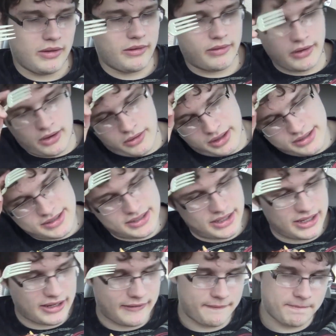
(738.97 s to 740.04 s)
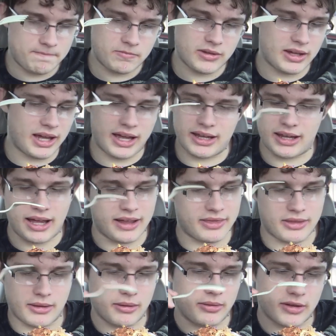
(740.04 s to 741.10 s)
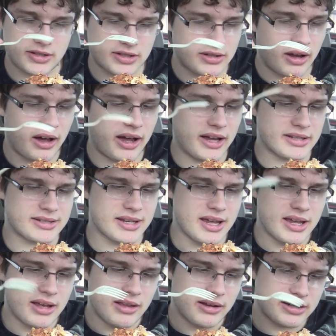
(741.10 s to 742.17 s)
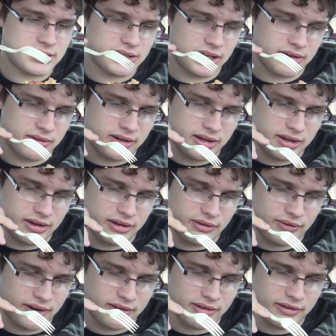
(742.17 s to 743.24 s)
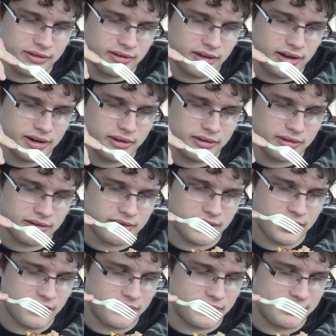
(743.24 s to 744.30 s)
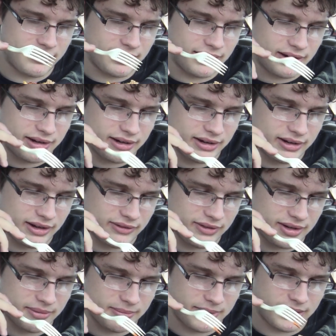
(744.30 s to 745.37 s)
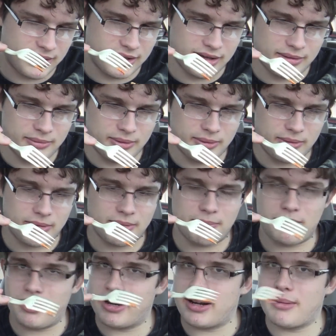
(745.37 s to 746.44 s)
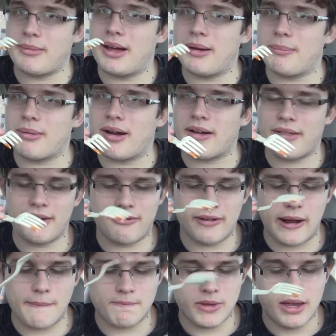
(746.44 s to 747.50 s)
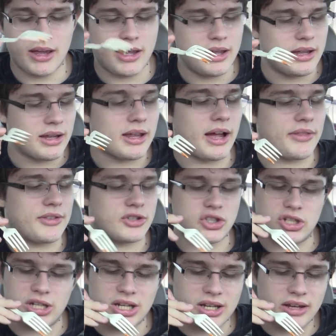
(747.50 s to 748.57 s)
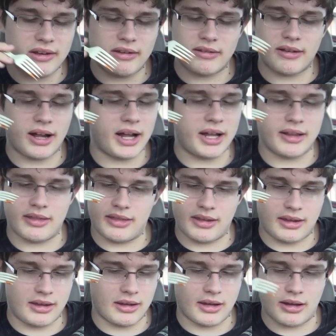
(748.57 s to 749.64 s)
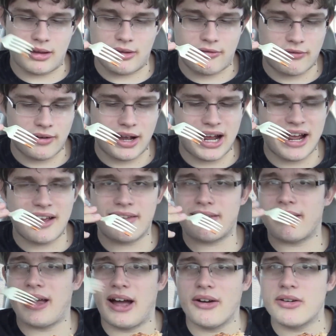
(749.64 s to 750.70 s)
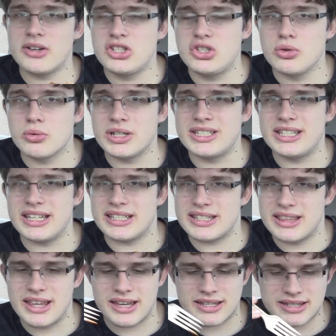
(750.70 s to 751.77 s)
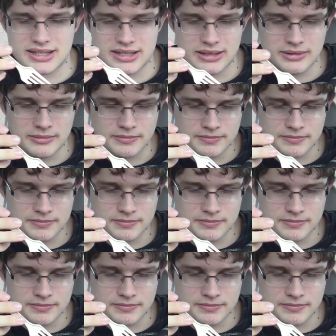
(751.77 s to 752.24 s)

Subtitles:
So let's got the sauce. Looks like, really, as far as the slaw goes, looks like I only see the onion of it, but I won't complain, I'm not a broccoli fan. Got the cheese, got the fries. How could you resist this?